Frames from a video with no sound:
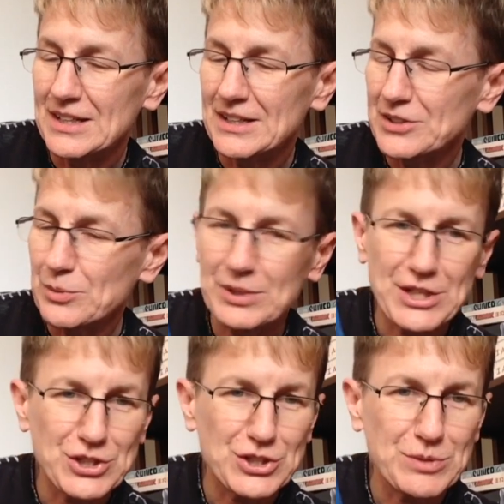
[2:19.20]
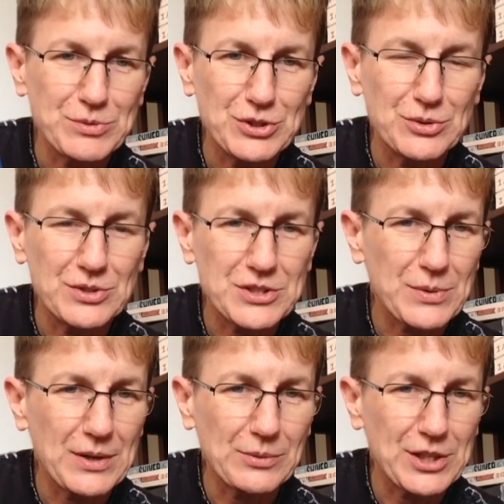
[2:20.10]
other relationship too, a
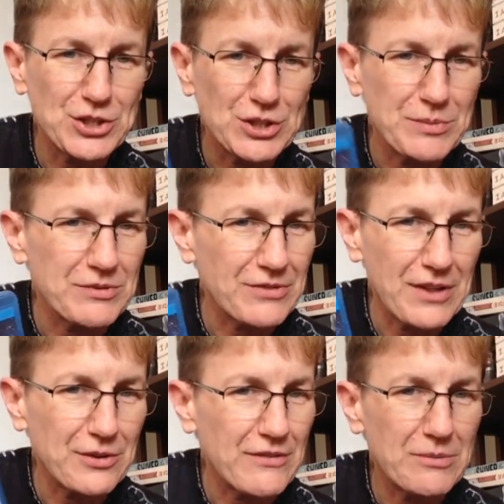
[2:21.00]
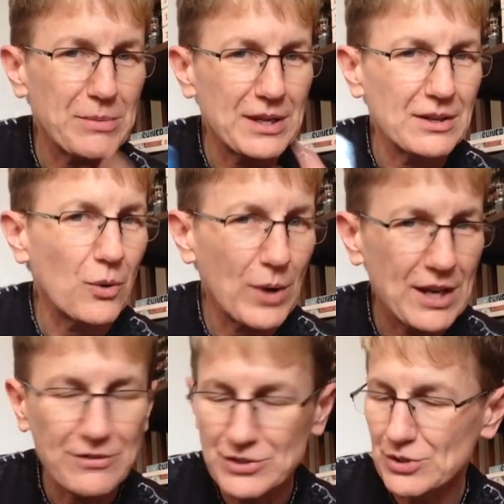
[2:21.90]
strained relationship with the father having been
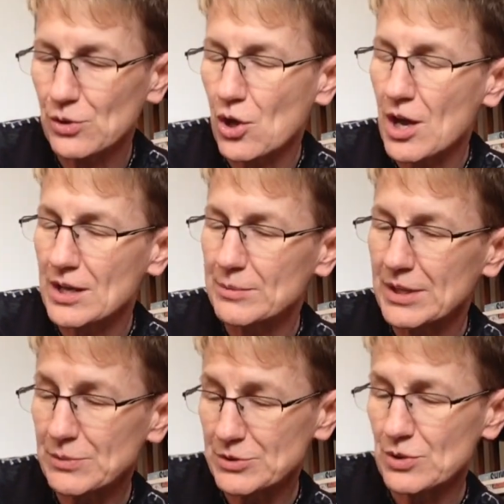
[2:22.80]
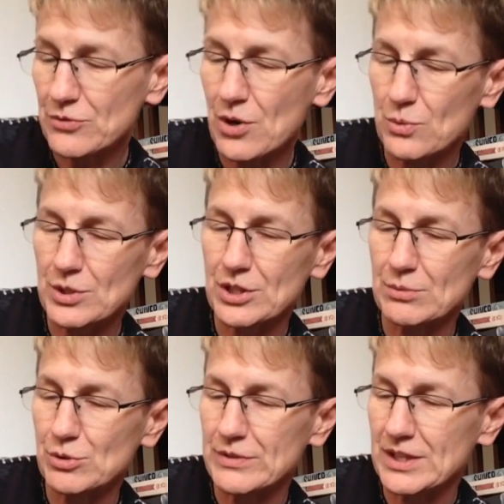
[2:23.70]
away for so long. But it was an overall really good
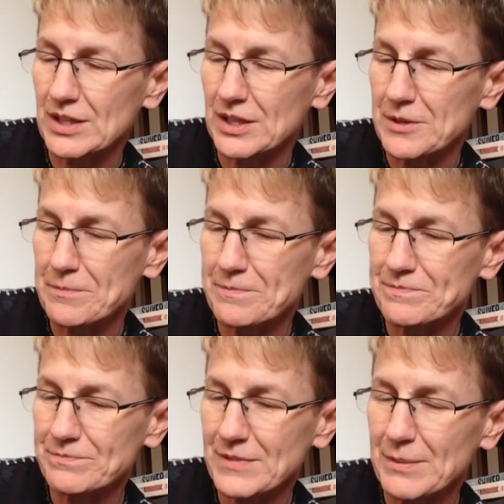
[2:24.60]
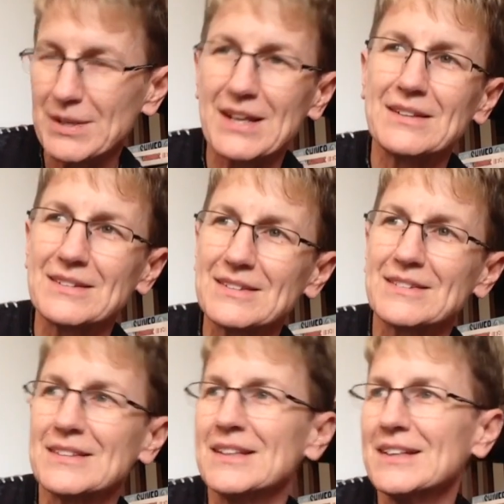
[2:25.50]
movie. Now,
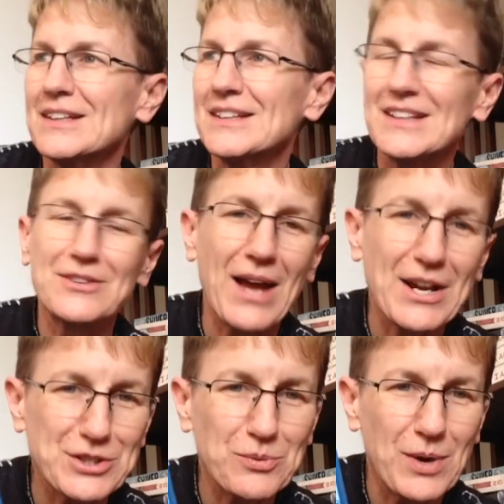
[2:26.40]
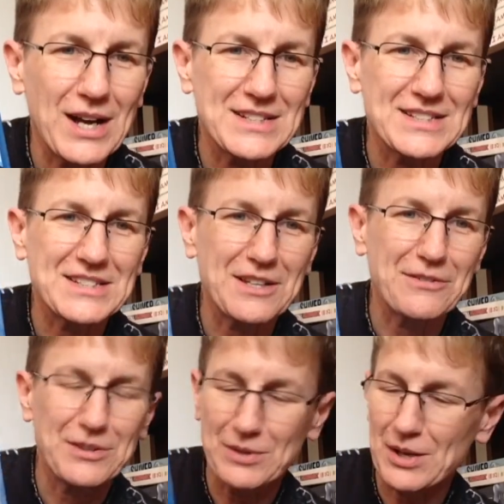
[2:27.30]
action-wise and stuff,
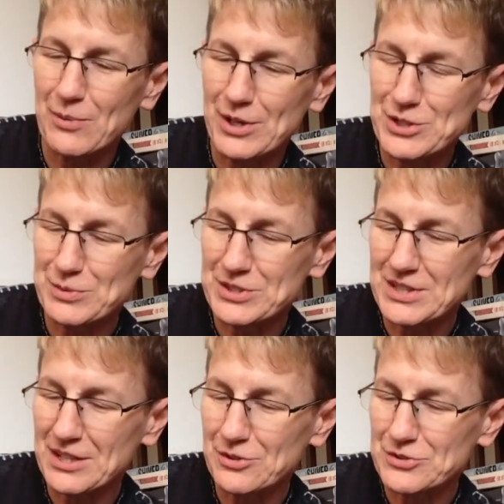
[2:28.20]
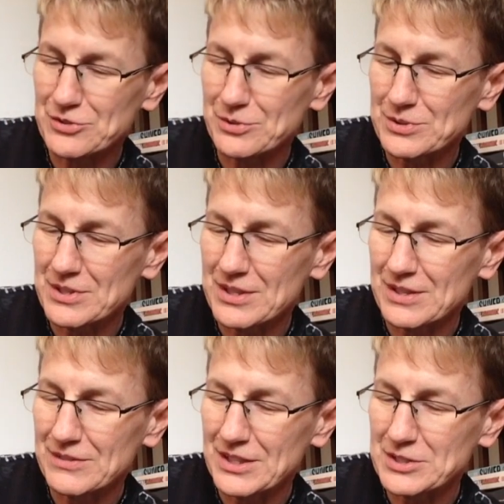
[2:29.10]
and watching what this kid goes through
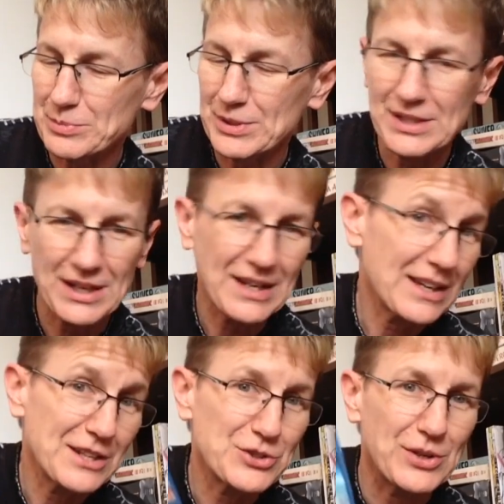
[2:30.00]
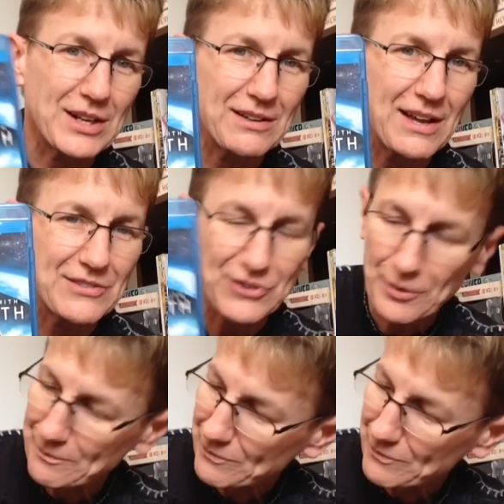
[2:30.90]
and things. But I enjoyed it a lot, so